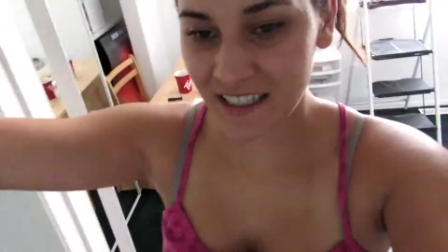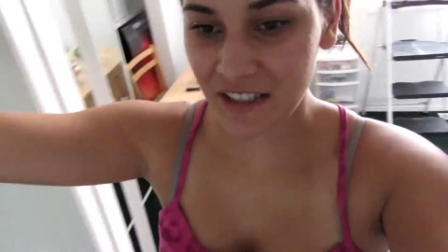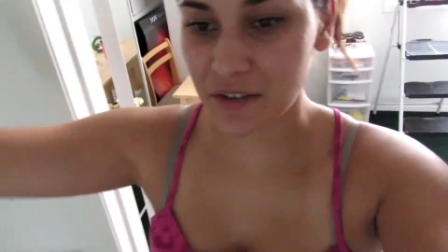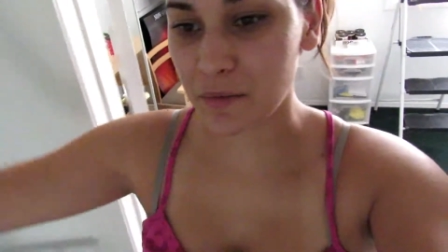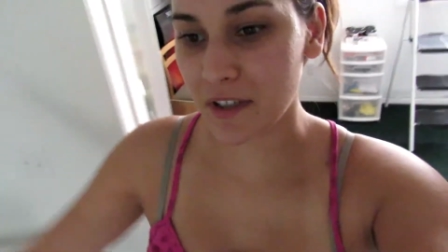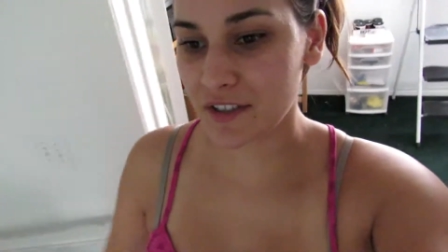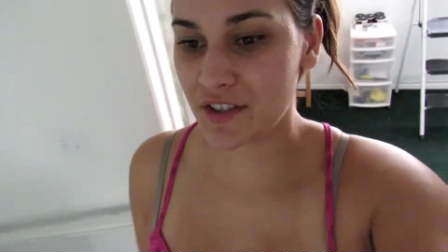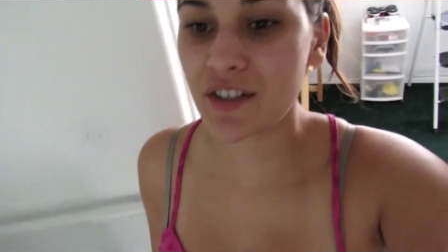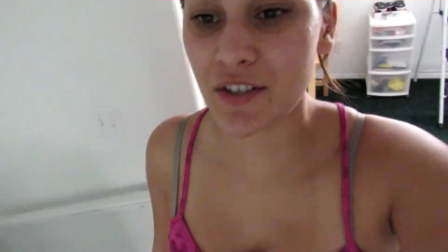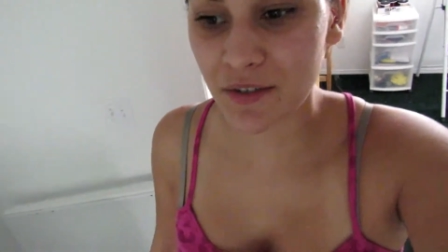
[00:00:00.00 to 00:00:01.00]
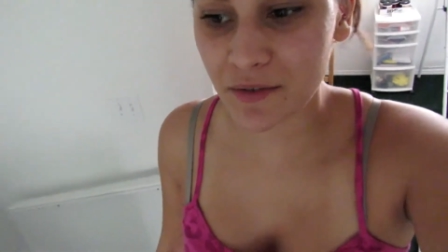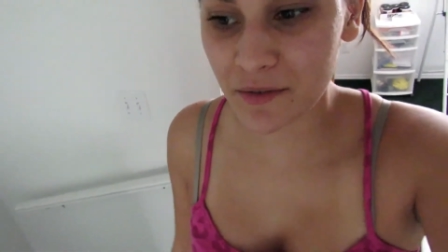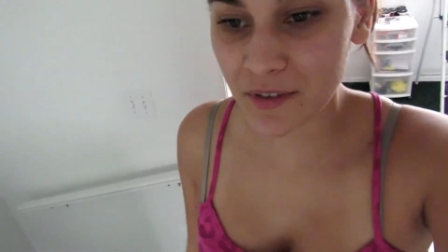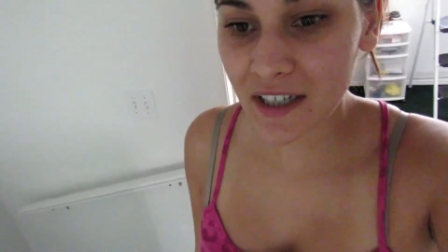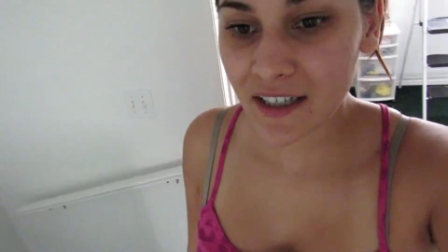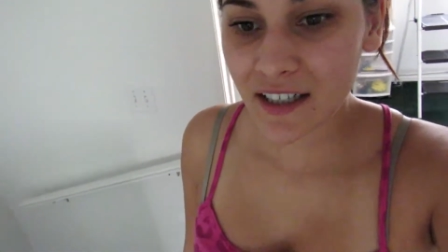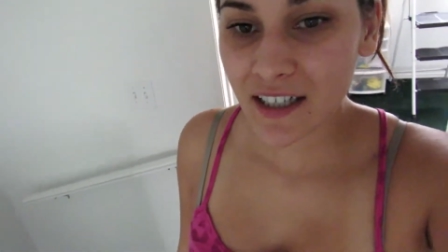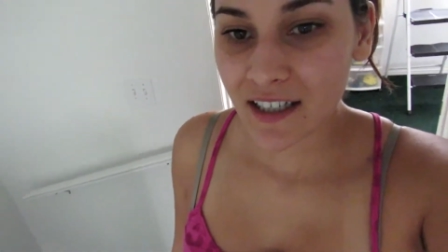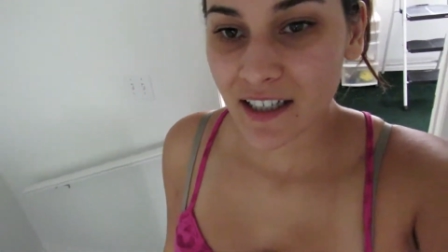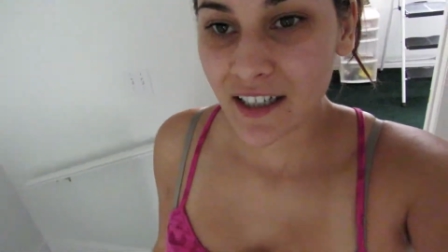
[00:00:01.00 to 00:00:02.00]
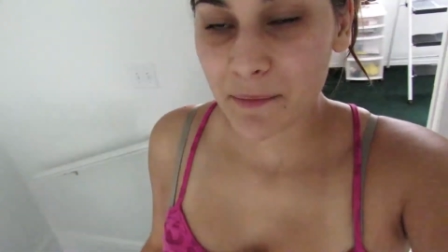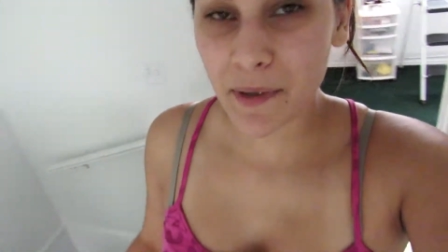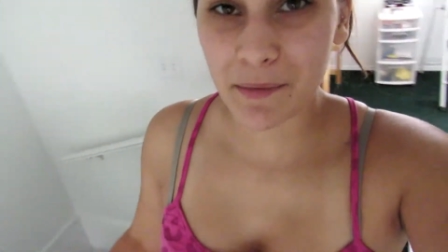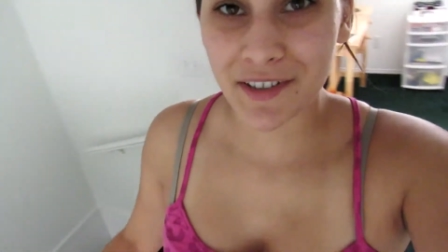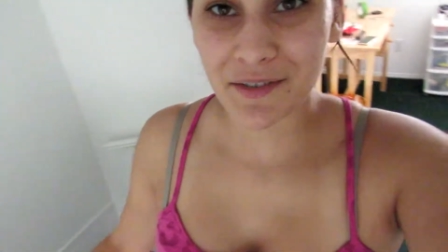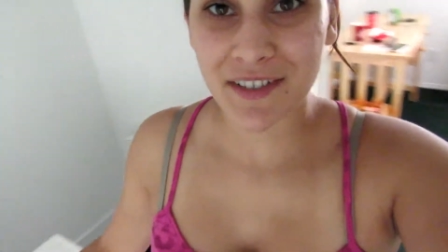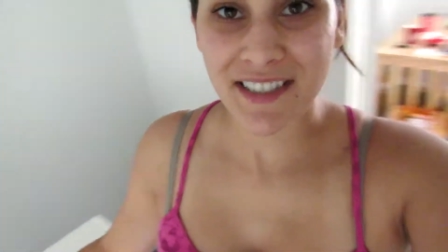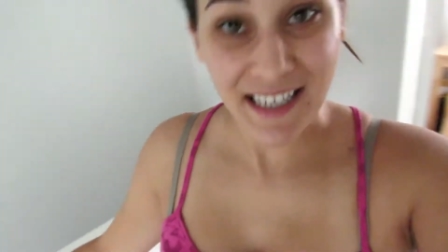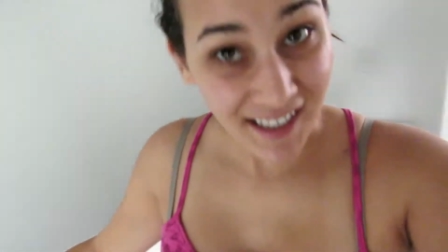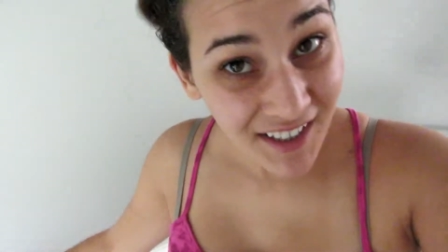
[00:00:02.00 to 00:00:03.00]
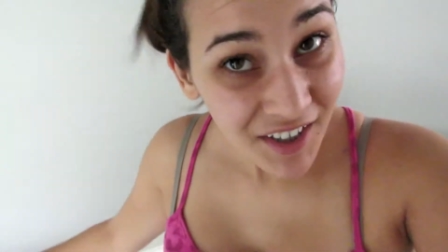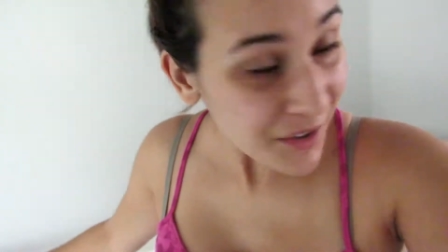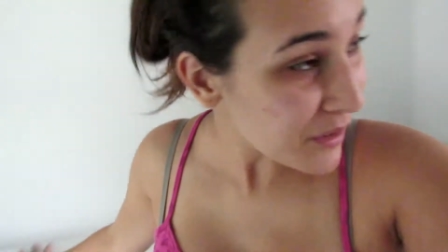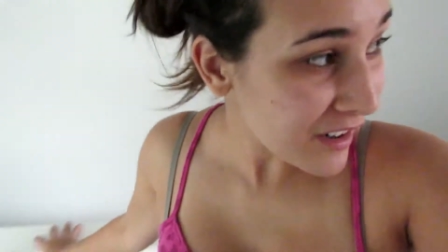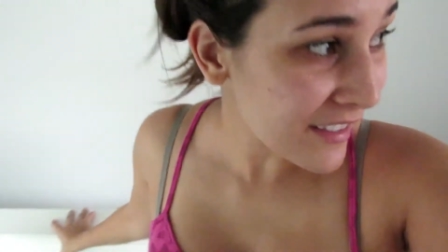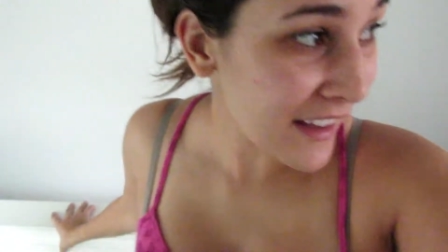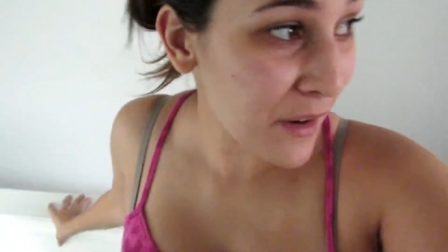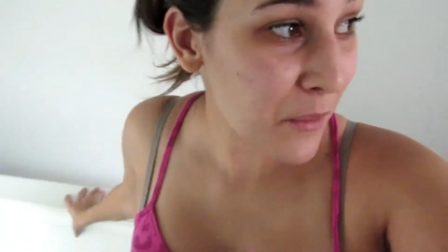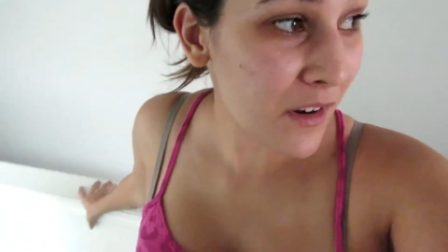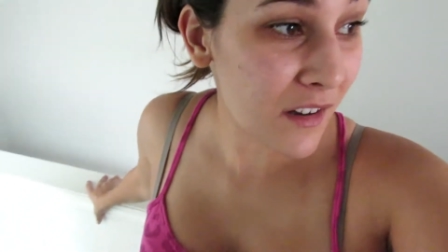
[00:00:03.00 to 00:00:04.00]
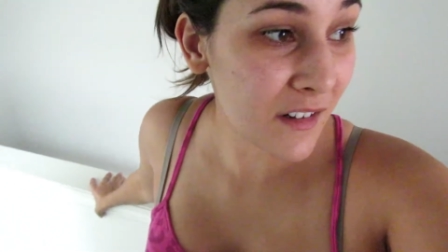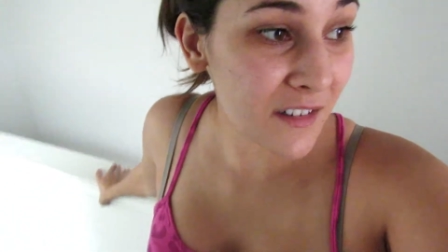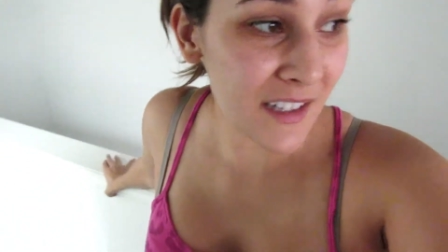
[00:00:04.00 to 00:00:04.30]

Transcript: he'll want to maybe do the second coat on that wall